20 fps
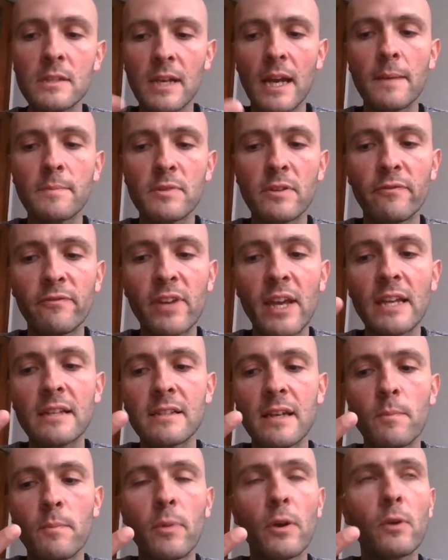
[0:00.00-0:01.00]
3
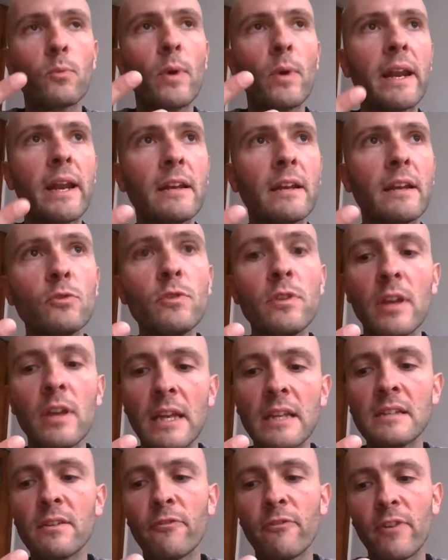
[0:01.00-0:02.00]
types of data, but when
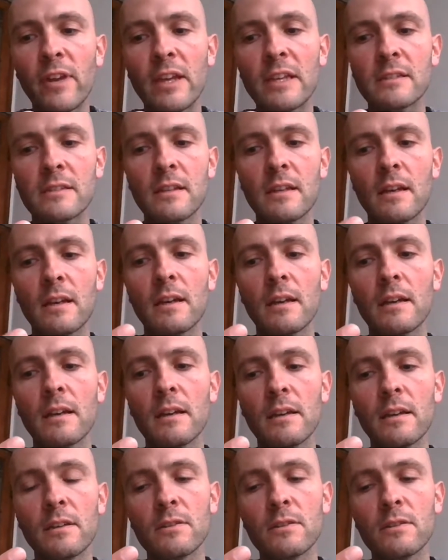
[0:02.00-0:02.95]
I do the interface